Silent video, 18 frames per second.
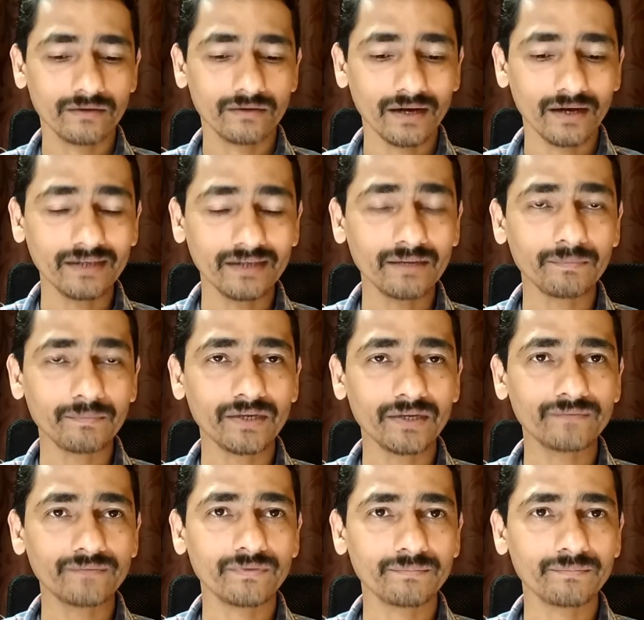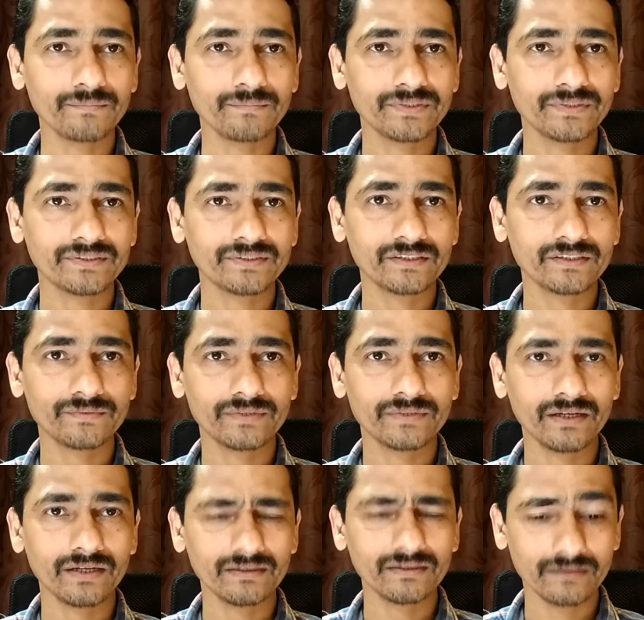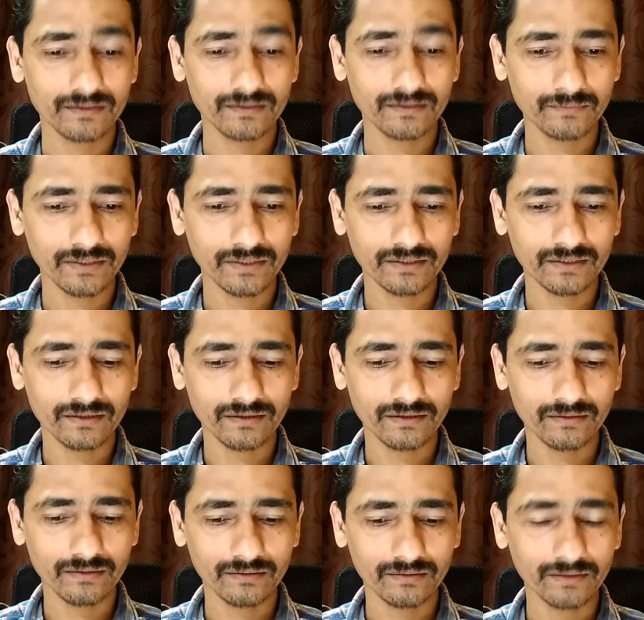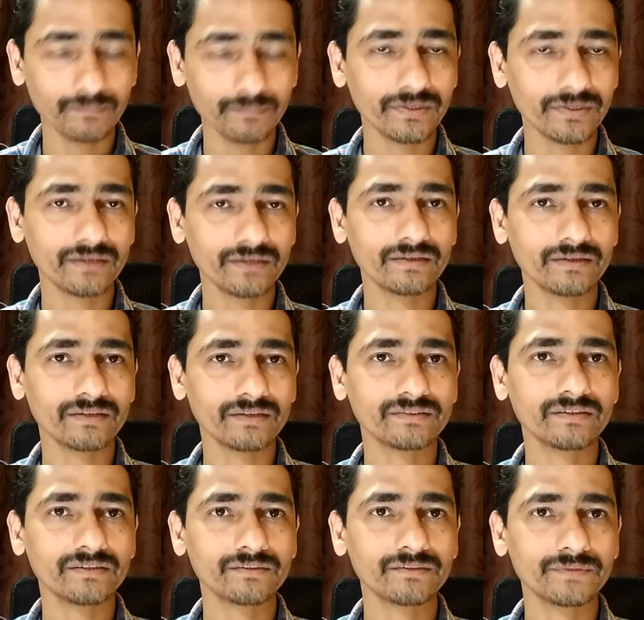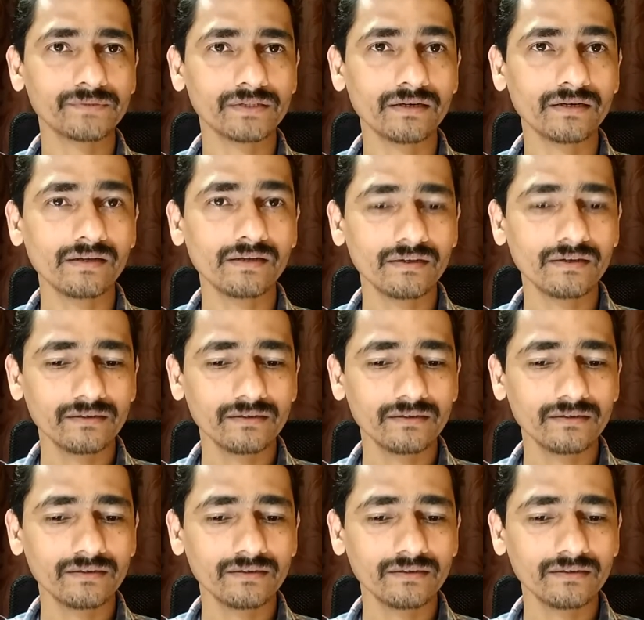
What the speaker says: I applied for business visa, nothing but temporary residence visa.